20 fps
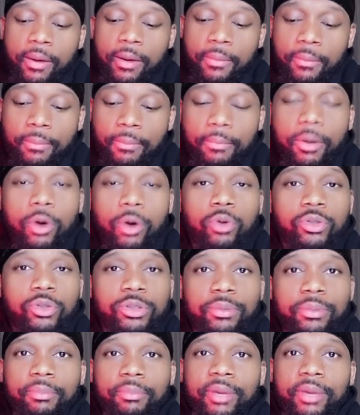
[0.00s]
most
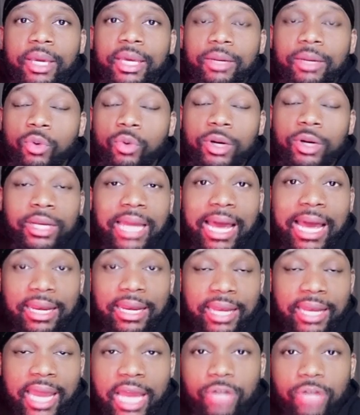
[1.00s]
men, we're not
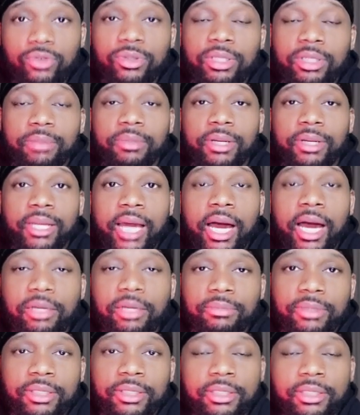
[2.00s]
naturally
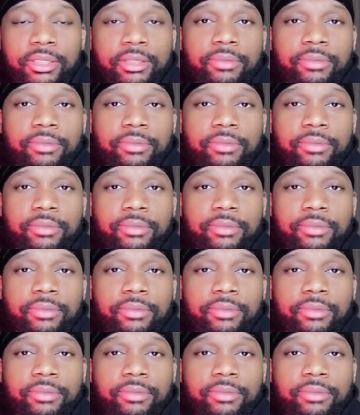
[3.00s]
monogamous.